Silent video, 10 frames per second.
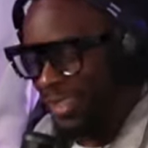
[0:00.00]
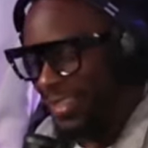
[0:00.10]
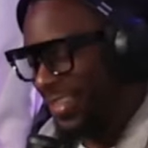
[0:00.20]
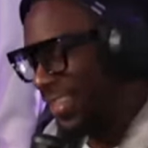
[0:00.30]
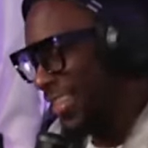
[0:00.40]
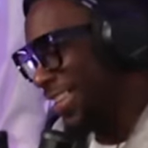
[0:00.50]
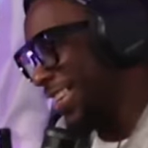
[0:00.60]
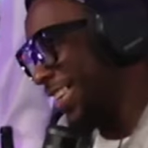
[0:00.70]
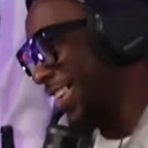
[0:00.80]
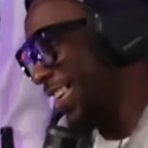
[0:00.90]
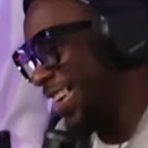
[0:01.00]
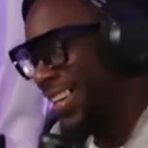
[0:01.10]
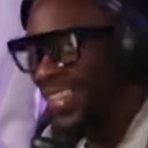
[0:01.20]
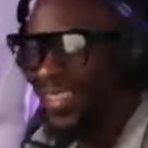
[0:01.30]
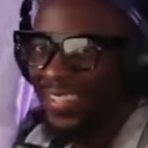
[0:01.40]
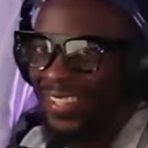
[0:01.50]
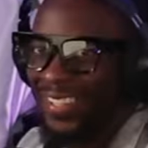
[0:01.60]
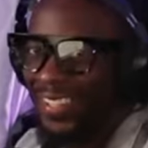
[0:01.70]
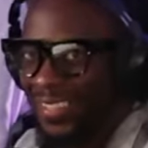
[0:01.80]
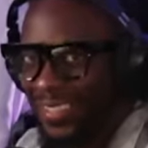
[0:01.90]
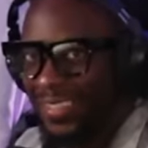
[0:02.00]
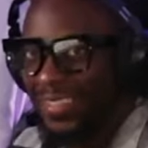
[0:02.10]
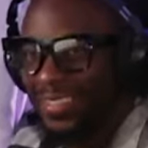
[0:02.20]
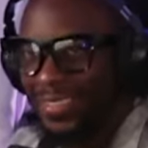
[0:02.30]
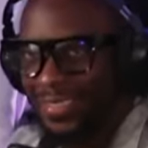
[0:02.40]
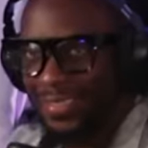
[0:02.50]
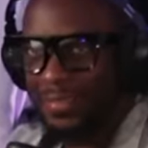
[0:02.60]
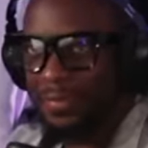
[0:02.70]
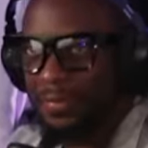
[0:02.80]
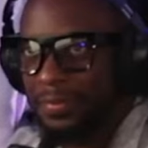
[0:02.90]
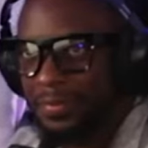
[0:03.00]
No words are spoken by the person on screen.